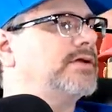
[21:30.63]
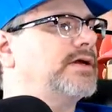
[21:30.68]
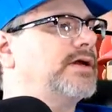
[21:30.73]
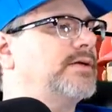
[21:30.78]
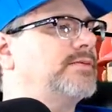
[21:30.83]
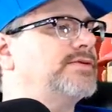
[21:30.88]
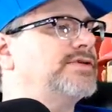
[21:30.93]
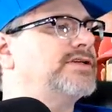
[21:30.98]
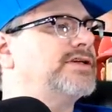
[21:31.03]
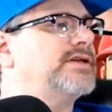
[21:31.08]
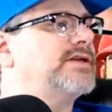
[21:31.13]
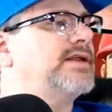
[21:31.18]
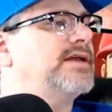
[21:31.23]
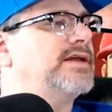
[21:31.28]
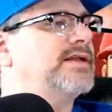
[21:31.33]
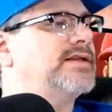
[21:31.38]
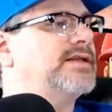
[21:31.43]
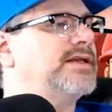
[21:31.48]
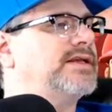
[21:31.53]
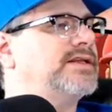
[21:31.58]
Come sit
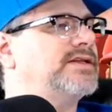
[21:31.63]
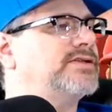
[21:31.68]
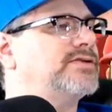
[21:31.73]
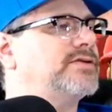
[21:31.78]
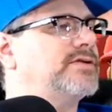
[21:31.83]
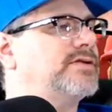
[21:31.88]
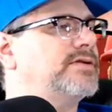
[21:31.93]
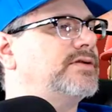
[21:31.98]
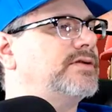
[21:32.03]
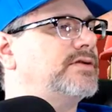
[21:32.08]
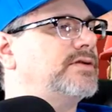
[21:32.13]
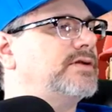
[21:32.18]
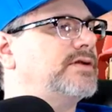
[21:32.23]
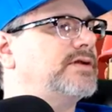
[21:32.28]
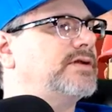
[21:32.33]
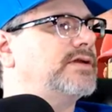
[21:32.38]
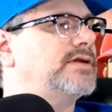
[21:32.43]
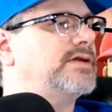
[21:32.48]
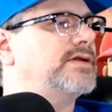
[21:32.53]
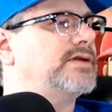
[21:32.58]
and, and
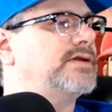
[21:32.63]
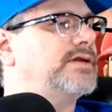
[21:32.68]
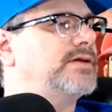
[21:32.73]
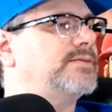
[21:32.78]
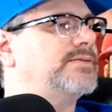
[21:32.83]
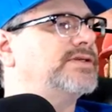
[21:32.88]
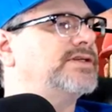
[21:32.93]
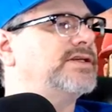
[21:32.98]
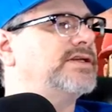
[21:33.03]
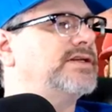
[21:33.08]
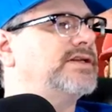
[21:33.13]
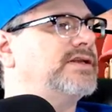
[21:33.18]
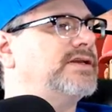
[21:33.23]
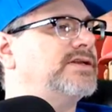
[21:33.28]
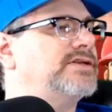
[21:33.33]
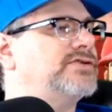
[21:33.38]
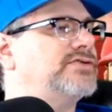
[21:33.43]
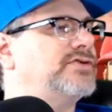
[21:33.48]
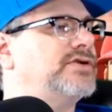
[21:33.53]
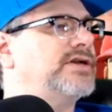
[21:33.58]
come sit,
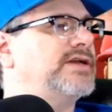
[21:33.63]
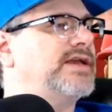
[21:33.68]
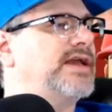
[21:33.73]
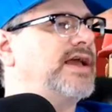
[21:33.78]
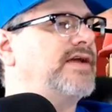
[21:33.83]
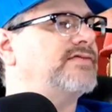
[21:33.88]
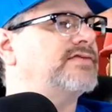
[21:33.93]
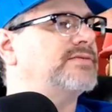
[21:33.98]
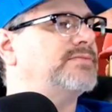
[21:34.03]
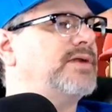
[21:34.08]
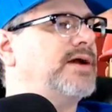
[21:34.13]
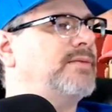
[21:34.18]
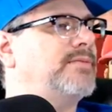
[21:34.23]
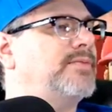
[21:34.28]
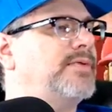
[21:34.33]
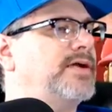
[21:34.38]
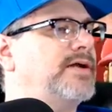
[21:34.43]
enjoy, have some pop.